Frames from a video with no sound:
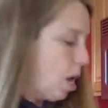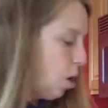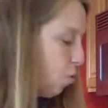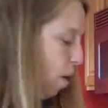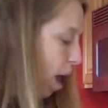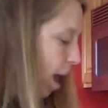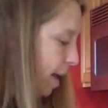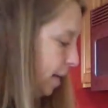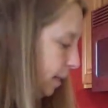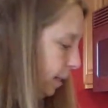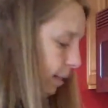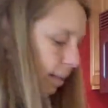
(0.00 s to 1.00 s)

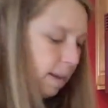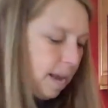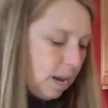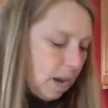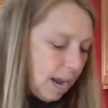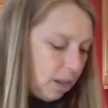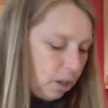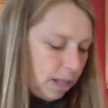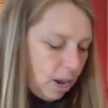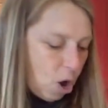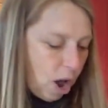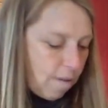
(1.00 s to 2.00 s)
grinds. Kind of look
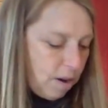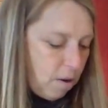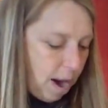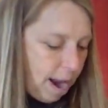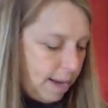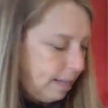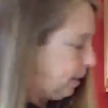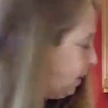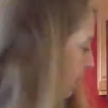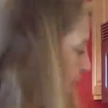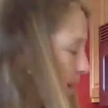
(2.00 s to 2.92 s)
like coffee grinds.